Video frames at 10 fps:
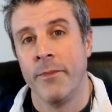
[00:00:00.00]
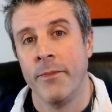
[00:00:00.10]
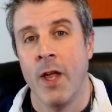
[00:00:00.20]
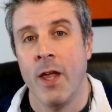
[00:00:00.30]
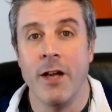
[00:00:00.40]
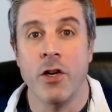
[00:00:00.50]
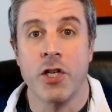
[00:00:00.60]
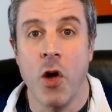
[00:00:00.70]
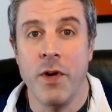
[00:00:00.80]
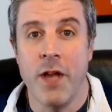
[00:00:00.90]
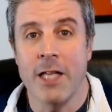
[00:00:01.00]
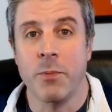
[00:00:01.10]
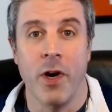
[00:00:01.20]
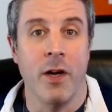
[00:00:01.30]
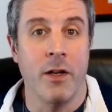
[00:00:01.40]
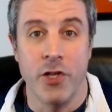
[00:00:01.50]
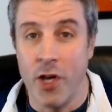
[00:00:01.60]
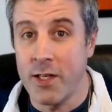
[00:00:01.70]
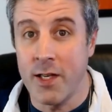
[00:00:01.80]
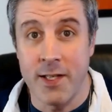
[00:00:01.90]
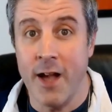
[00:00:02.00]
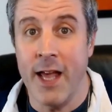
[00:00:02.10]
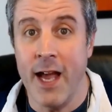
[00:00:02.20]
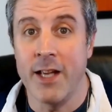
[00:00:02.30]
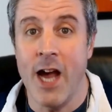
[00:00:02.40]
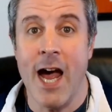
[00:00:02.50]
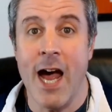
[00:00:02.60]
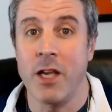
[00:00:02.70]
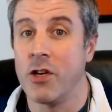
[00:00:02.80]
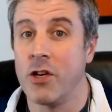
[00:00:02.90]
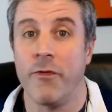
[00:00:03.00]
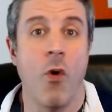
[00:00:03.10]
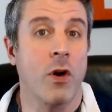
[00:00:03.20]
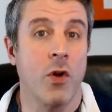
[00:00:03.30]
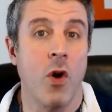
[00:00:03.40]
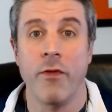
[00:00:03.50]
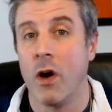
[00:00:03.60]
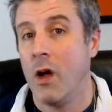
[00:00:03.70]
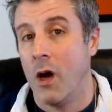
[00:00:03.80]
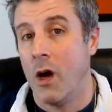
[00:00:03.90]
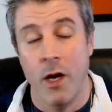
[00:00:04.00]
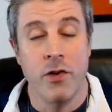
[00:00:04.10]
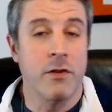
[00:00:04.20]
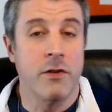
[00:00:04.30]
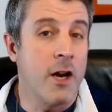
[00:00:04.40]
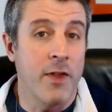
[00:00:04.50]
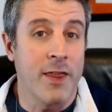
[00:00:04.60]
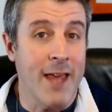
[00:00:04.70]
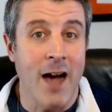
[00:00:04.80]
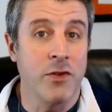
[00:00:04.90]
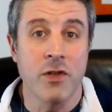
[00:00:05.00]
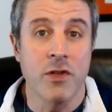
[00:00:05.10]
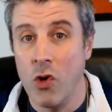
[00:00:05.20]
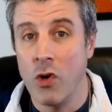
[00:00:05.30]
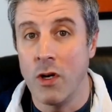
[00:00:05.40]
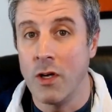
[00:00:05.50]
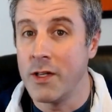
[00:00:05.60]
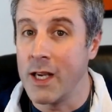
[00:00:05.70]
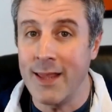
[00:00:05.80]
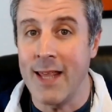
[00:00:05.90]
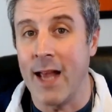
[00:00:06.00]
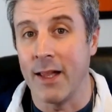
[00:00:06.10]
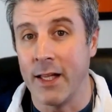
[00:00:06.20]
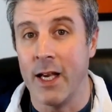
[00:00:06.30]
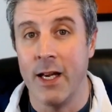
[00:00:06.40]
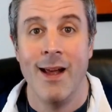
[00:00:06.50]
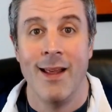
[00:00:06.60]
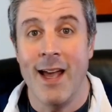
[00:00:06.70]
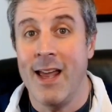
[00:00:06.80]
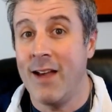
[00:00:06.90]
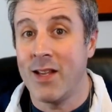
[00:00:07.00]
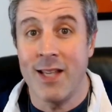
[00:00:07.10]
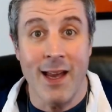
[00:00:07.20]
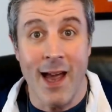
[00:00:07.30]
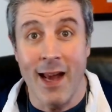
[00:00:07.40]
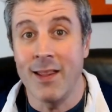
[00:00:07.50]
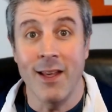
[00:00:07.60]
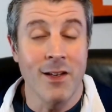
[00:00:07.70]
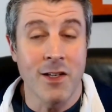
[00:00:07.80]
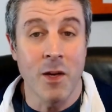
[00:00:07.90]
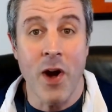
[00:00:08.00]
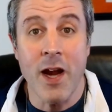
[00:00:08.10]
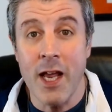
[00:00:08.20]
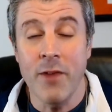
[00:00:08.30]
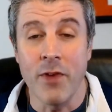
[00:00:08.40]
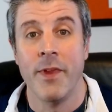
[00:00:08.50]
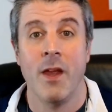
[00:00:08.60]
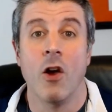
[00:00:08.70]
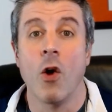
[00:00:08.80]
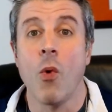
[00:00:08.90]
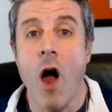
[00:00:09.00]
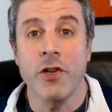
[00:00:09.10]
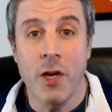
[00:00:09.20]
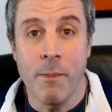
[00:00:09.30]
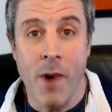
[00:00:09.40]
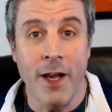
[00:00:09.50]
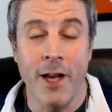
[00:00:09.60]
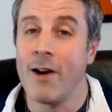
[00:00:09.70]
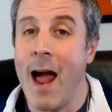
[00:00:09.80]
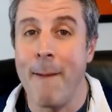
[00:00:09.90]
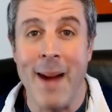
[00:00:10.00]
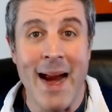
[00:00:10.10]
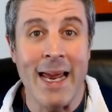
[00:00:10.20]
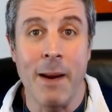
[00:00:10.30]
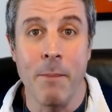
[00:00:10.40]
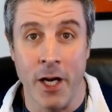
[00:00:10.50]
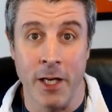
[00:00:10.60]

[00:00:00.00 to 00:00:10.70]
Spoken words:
Then you're so desperate just to sell that job that you just forked over hundreds or even thousands to Google to get that lead that you have to take anything just to break even. You're washing money. You're not making money.